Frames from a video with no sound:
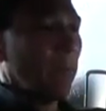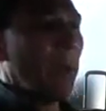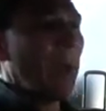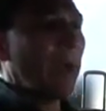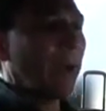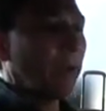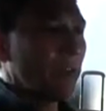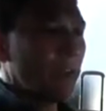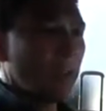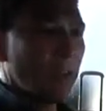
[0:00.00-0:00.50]

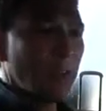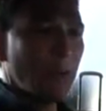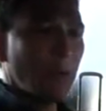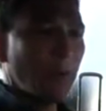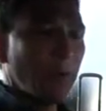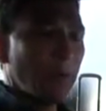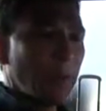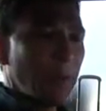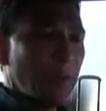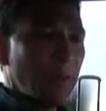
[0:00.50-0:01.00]
Packaging. You
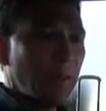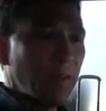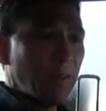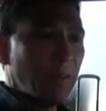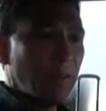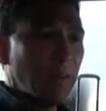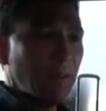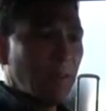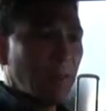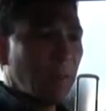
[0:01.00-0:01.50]
know,
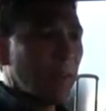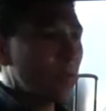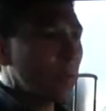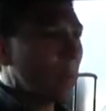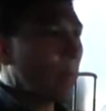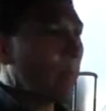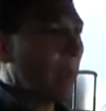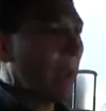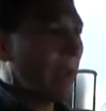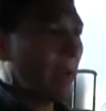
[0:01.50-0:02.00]
the
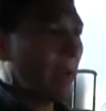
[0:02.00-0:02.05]
instrument